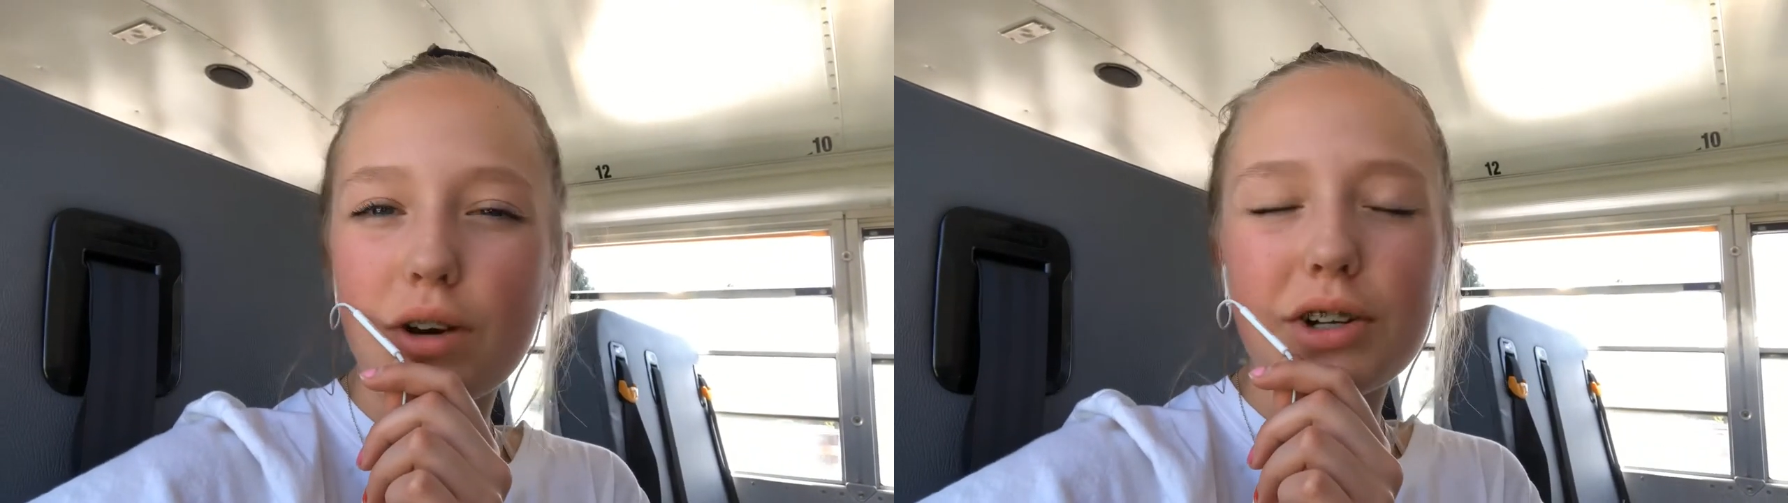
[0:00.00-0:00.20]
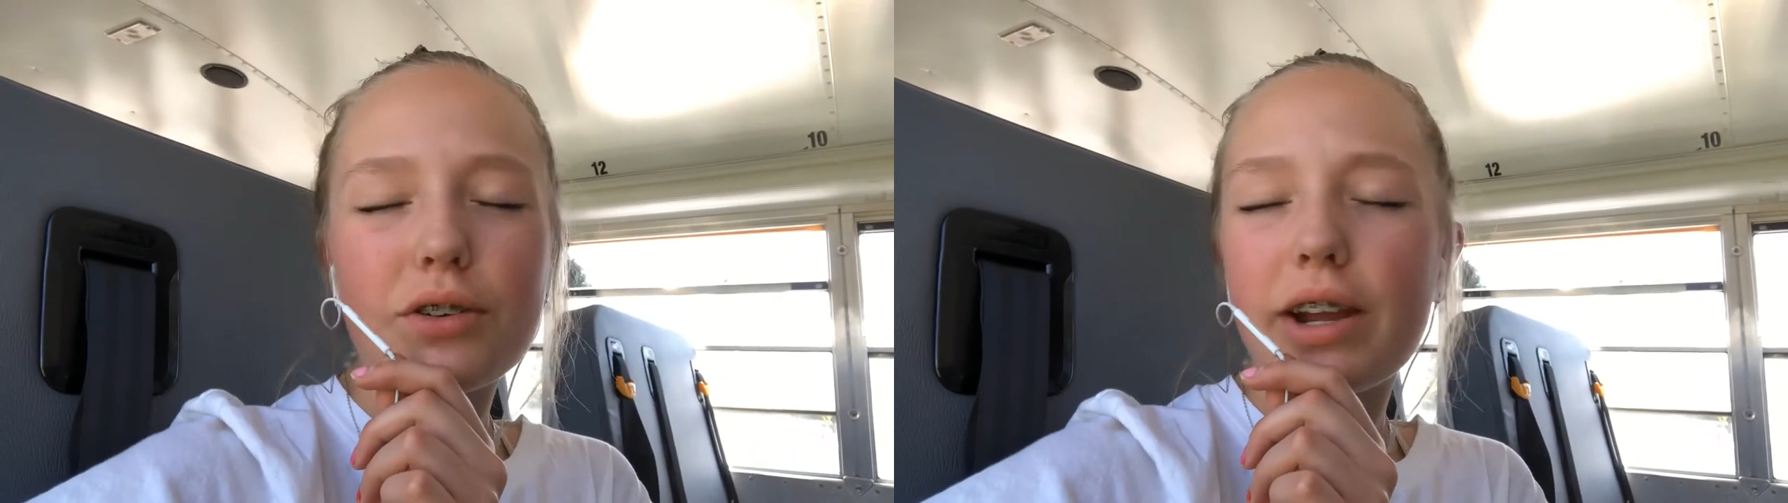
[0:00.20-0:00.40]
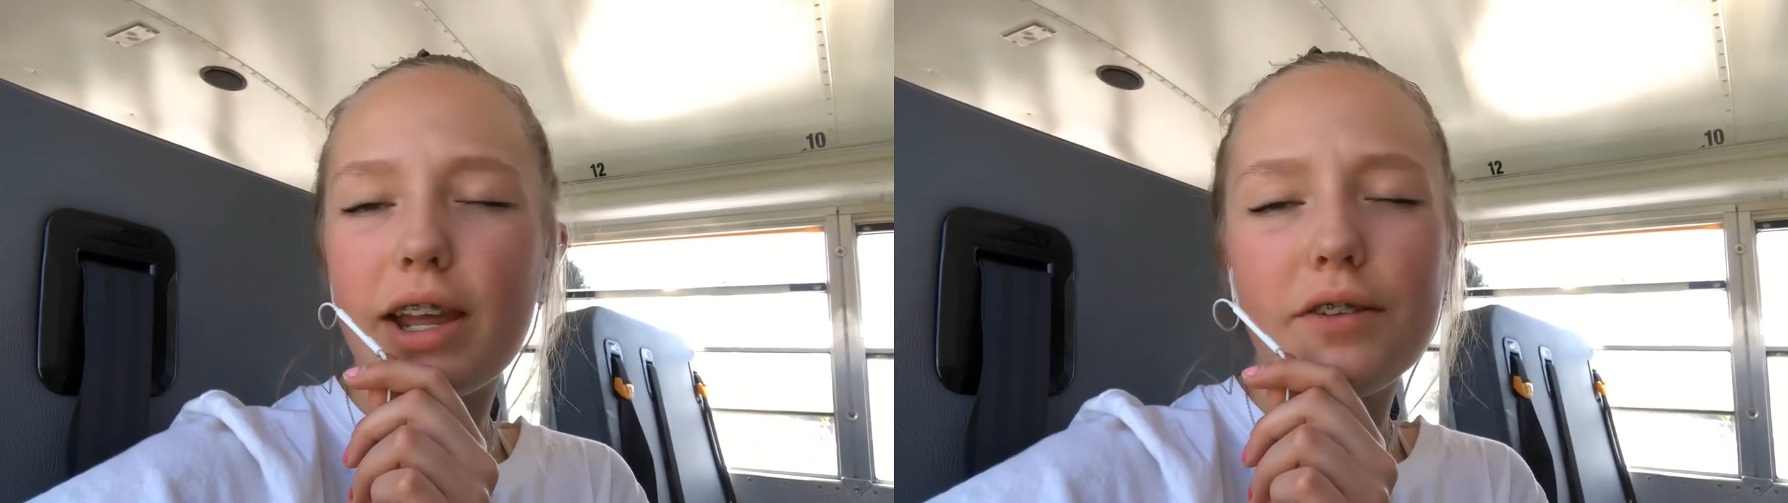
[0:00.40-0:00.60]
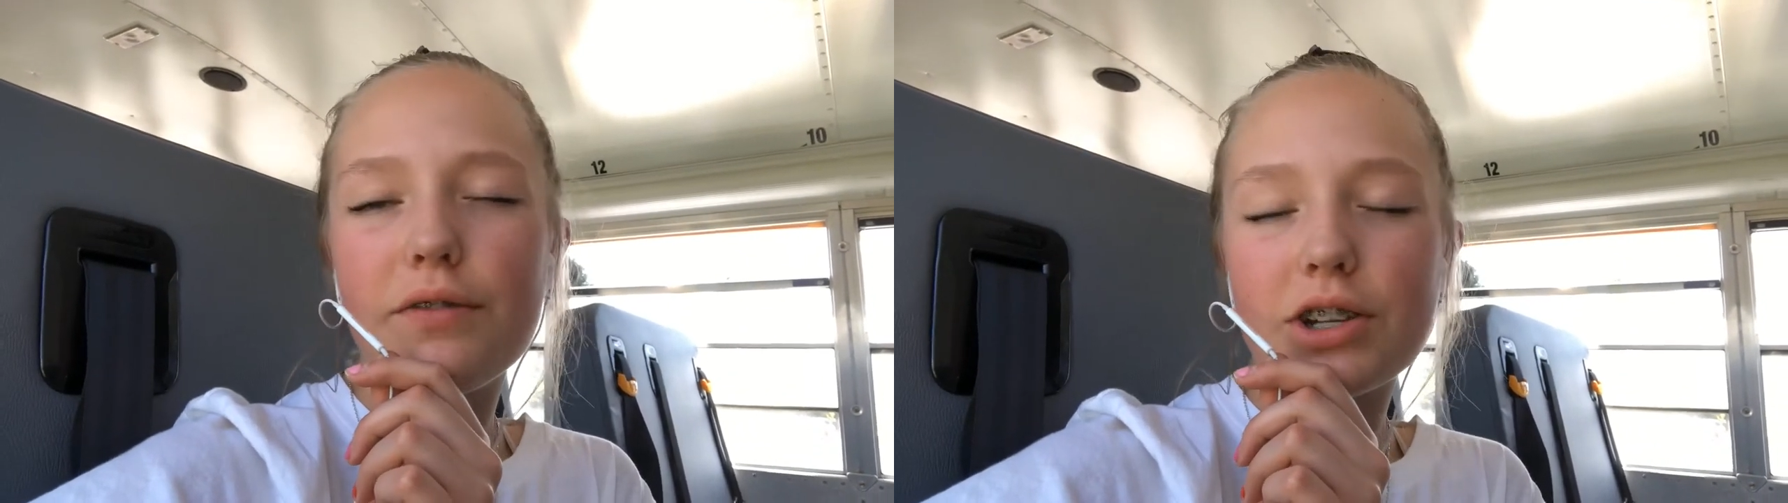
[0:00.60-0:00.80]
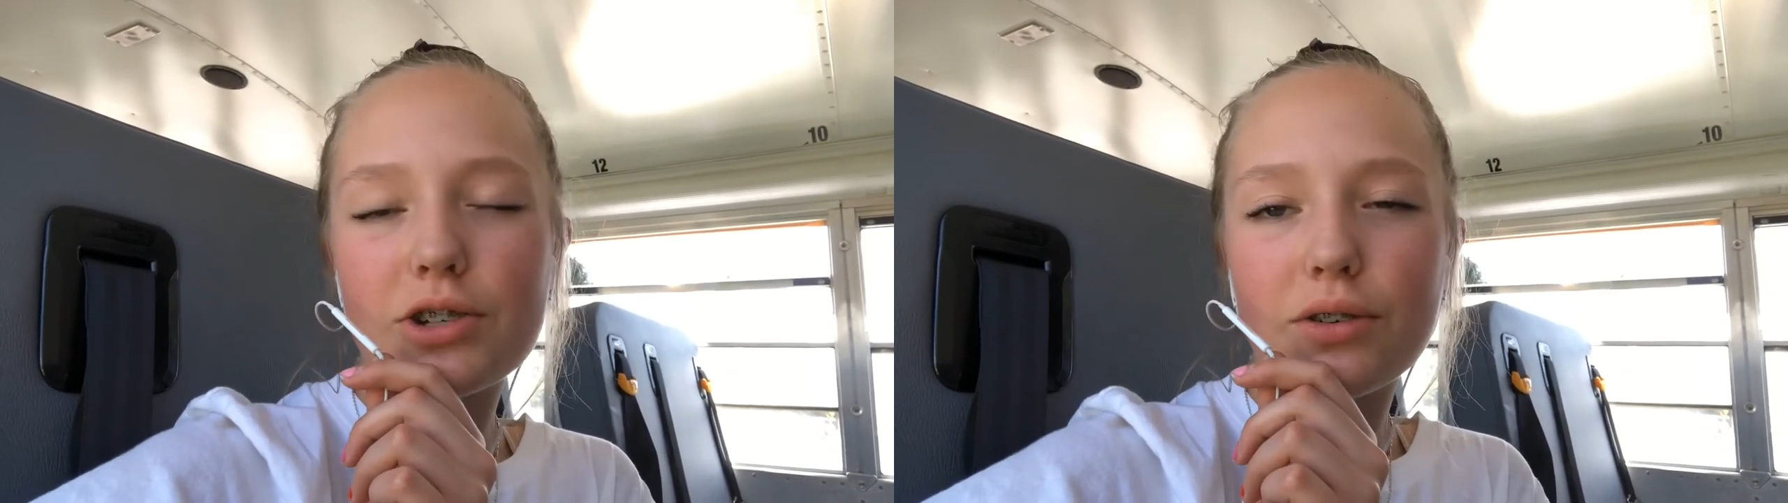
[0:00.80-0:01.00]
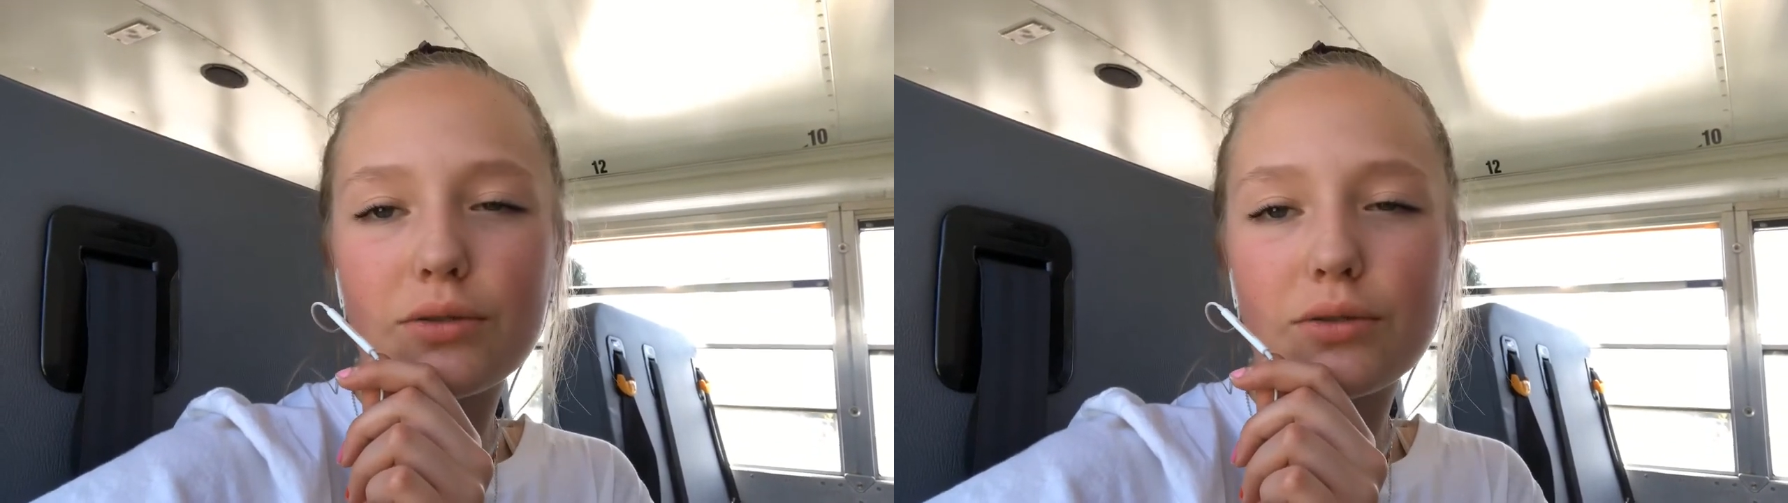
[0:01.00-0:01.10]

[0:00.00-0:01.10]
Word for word: a creative visual